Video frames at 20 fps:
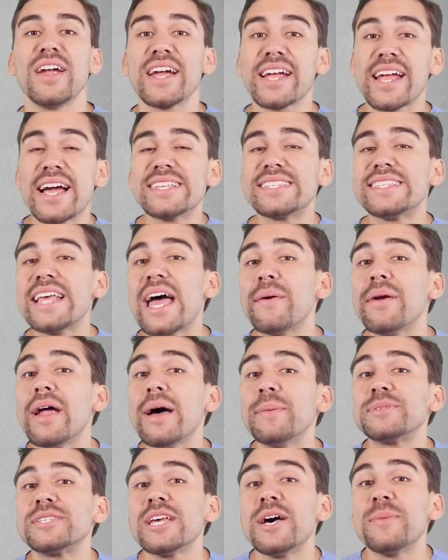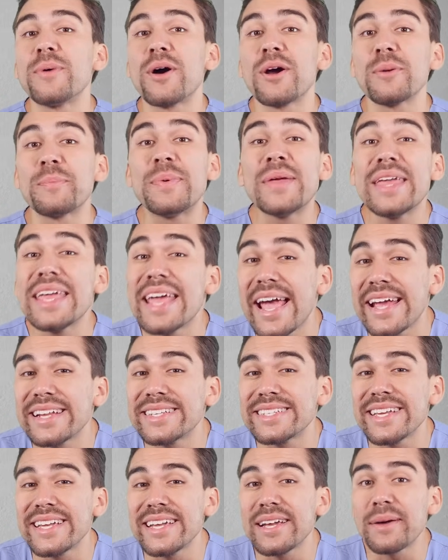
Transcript: All right, guys, that wraps up our PAD,